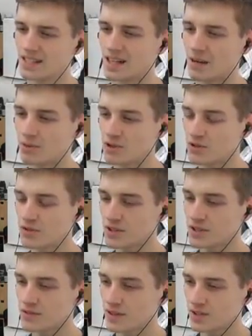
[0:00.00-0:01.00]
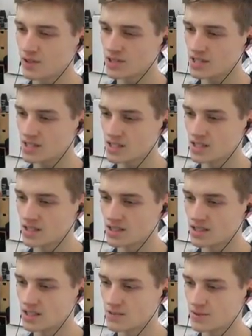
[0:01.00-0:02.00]
I'm not sure if they're going to follow us,
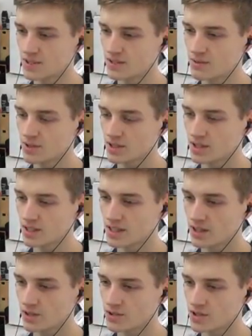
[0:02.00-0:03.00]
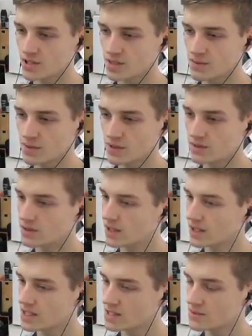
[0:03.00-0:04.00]
since we, we're not the yellow jersey, but I
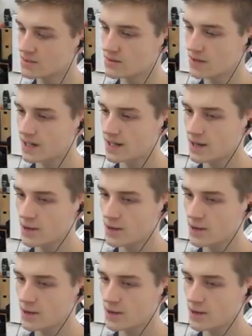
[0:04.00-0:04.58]
guess we'll find